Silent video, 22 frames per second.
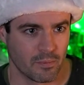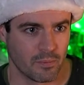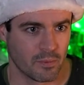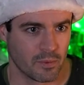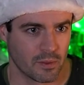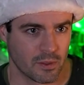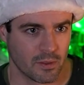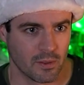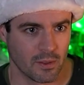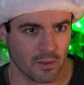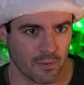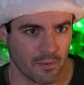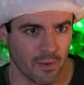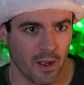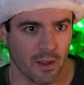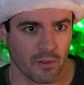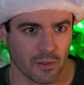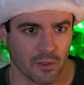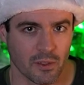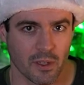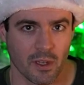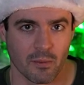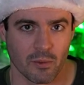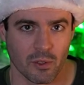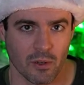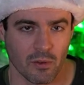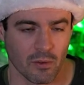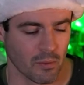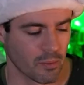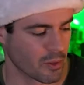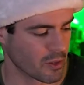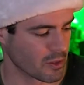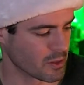It follows the same
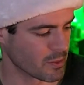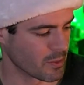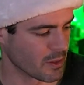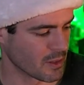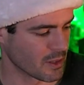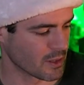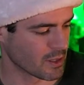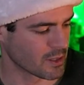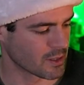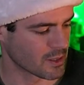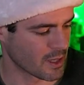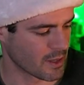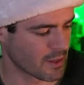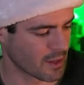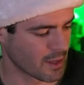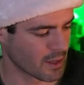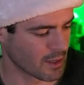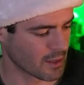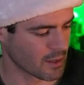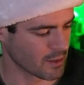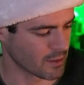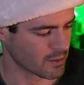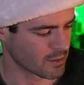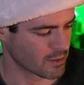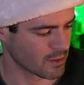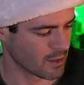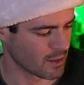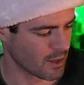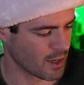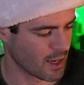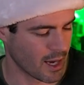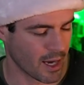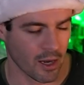general principle, that this I think is
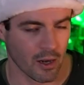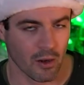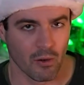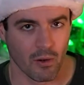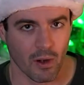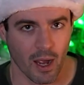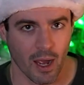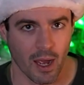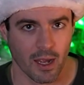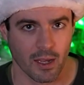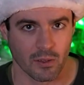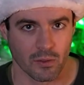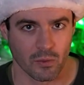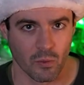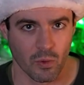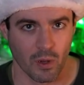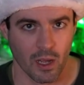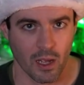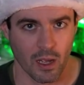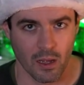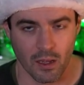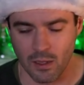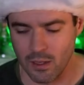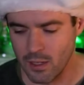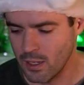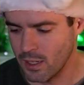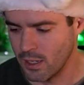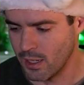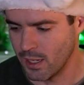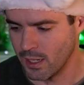a higher rye as well.